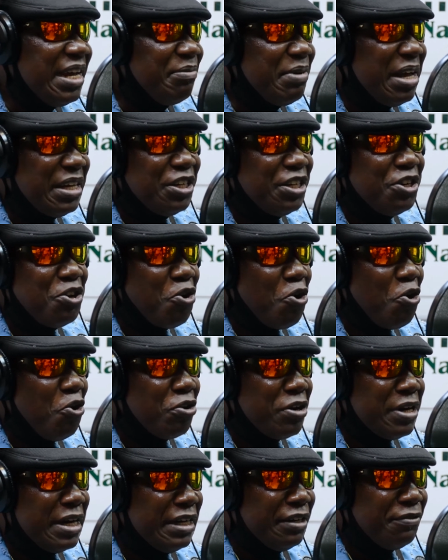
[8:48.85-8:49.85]
like say not
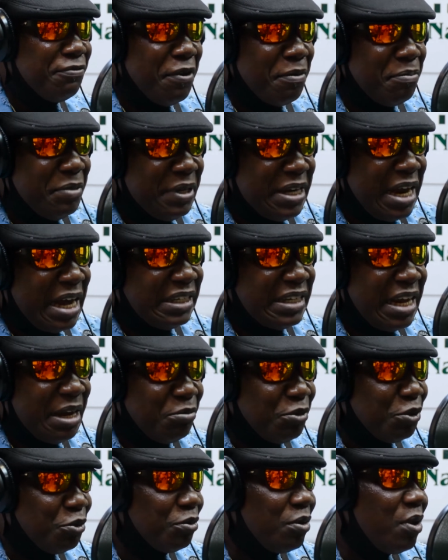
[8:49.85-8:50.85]
come ready for me that
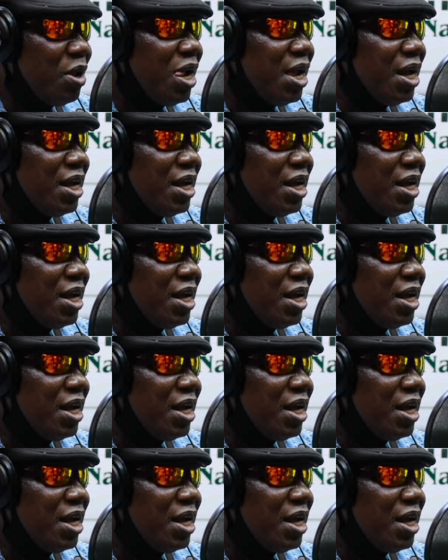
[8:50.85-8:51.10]
time too.